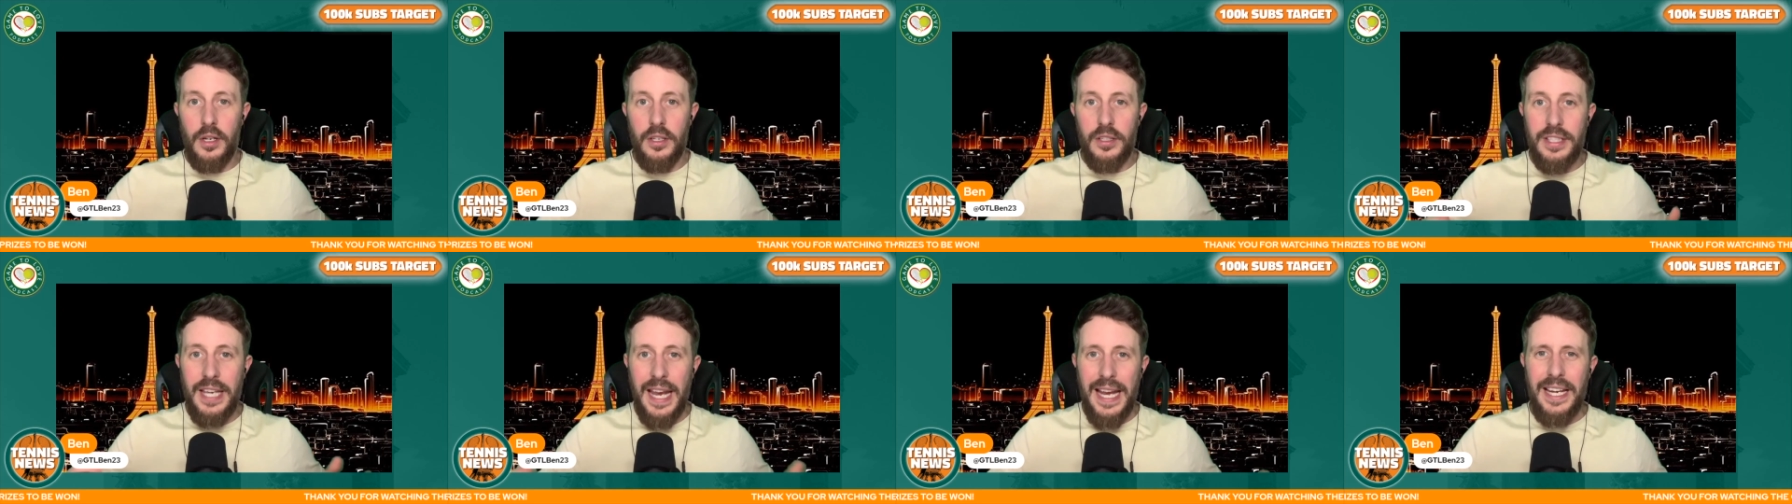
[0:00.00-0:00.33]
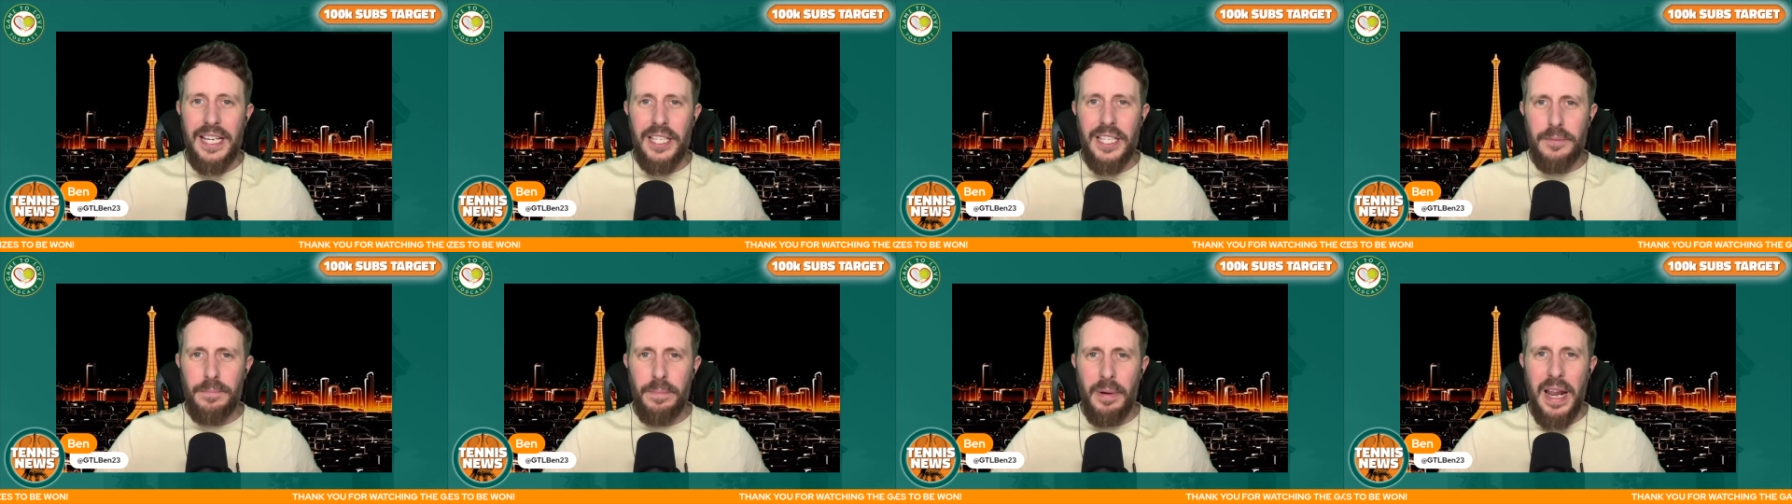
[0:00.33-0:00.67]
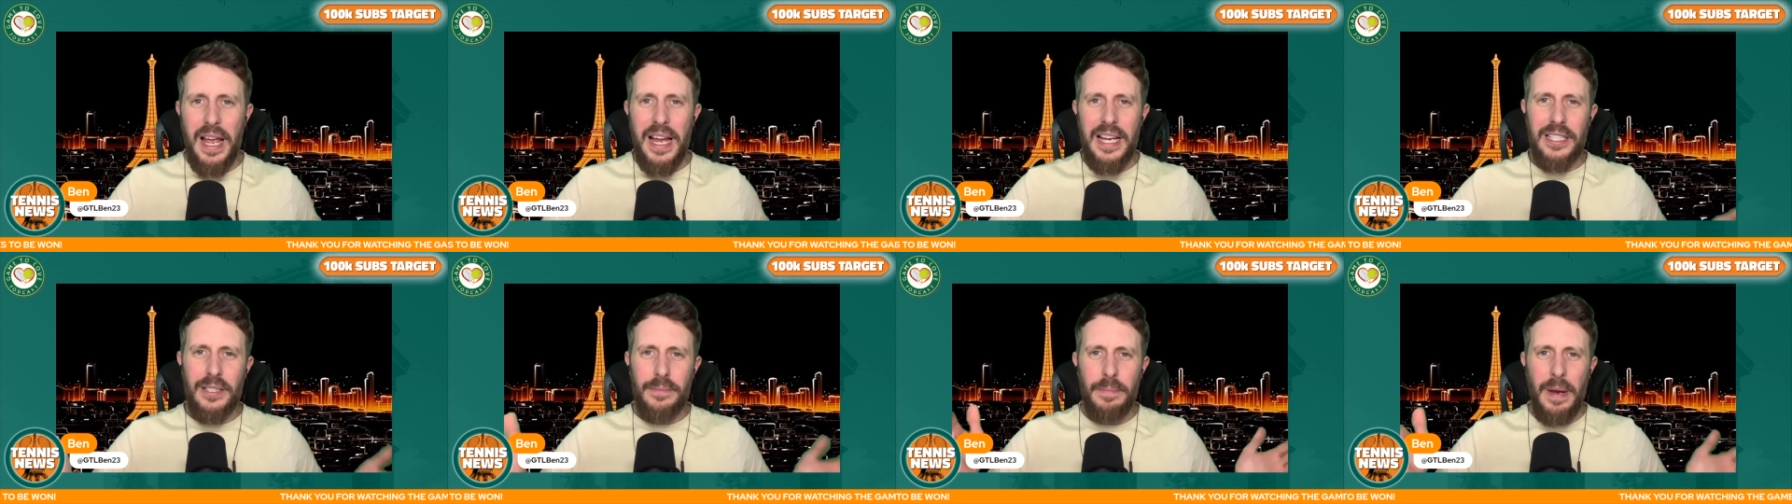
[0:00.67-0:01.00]
Tennis
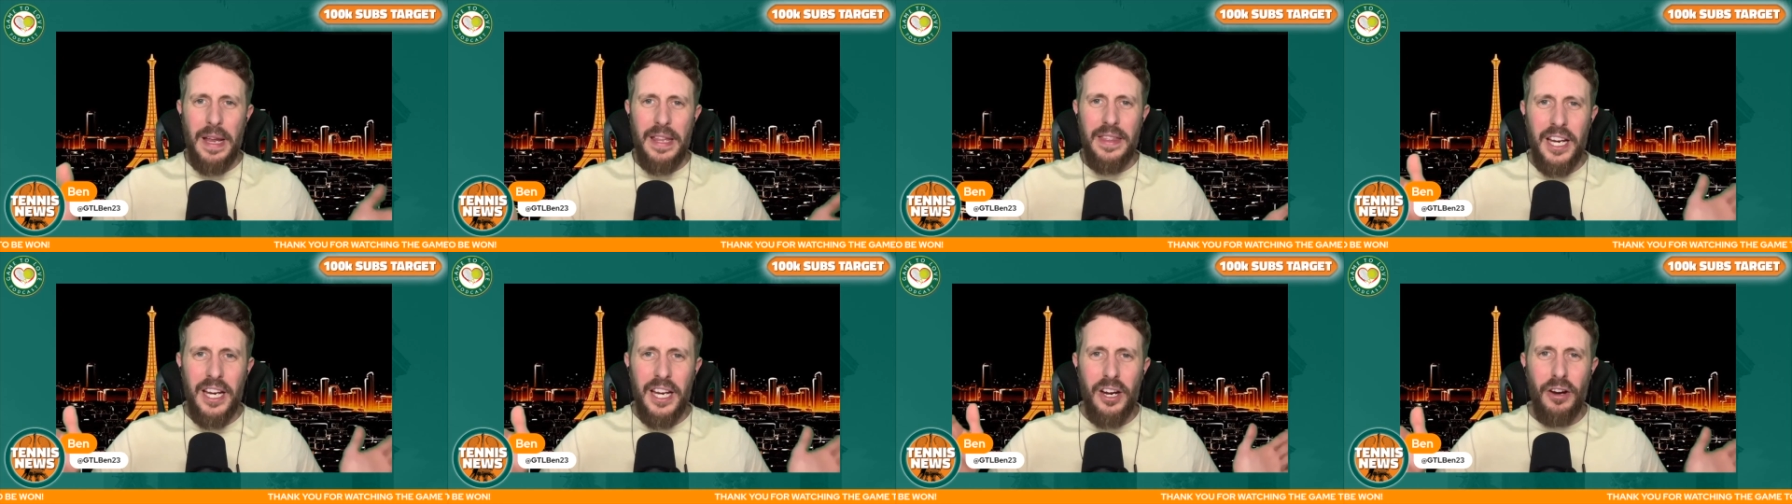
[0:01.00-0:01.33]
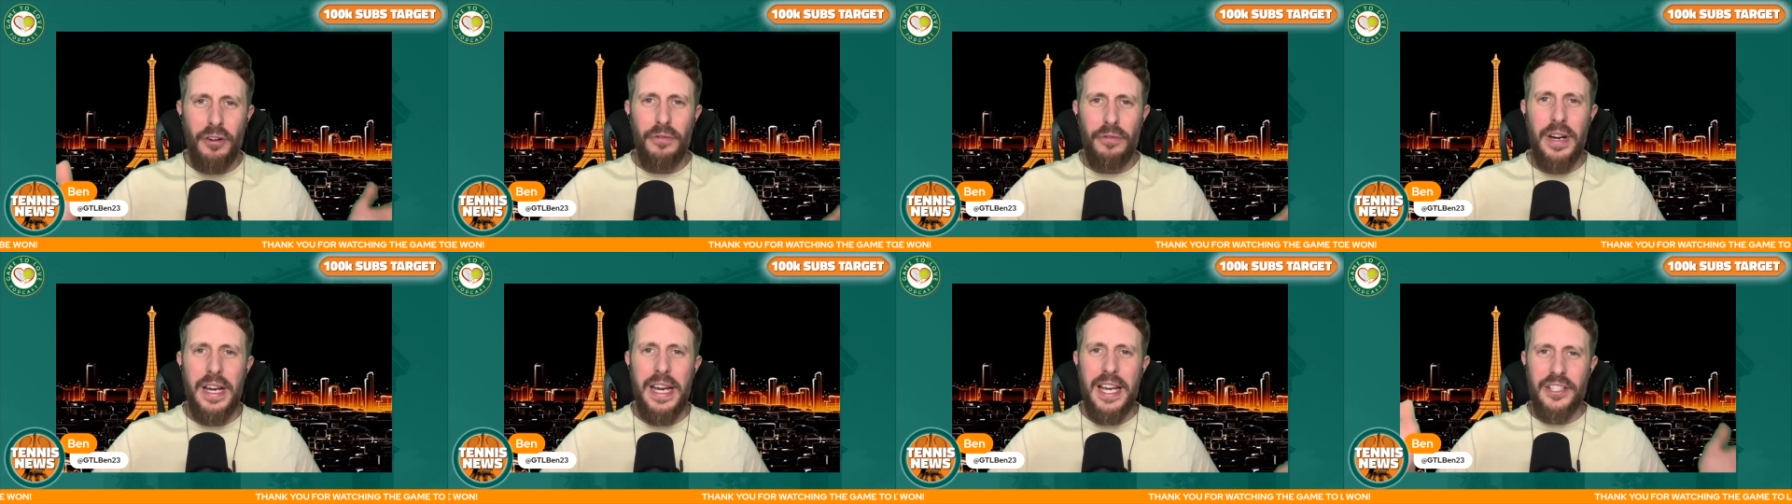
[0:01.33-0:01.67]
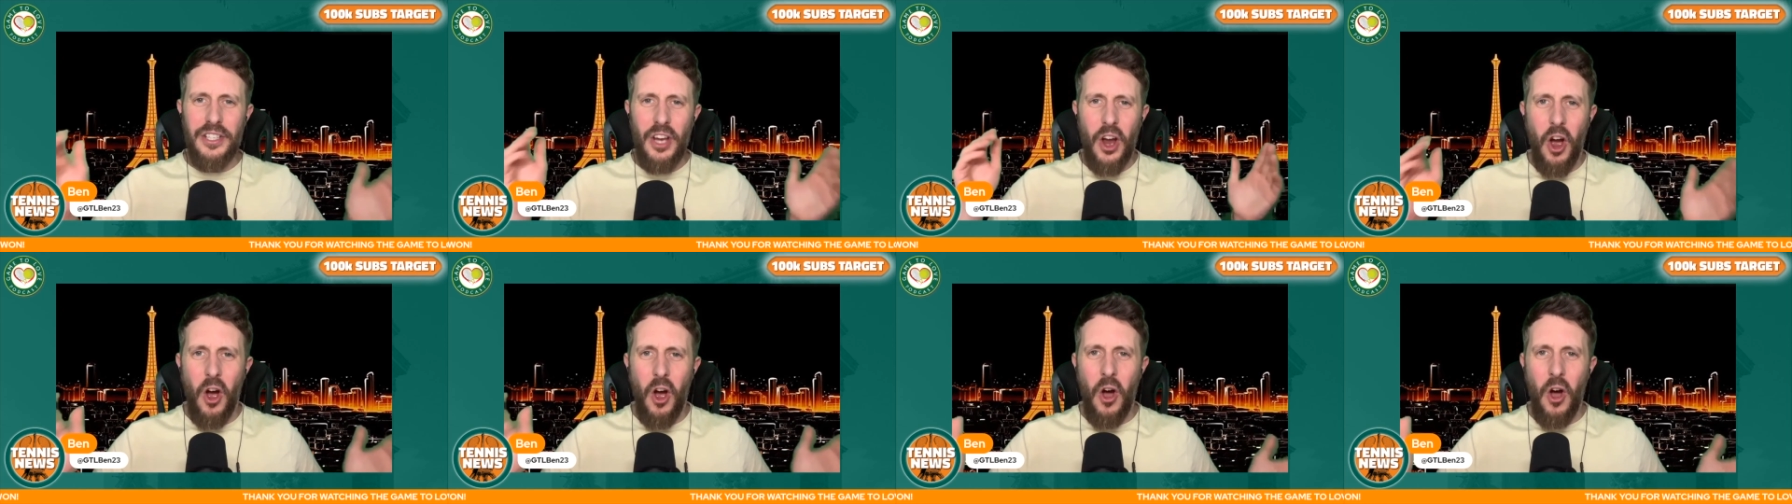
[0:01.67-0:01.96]
players spend their careers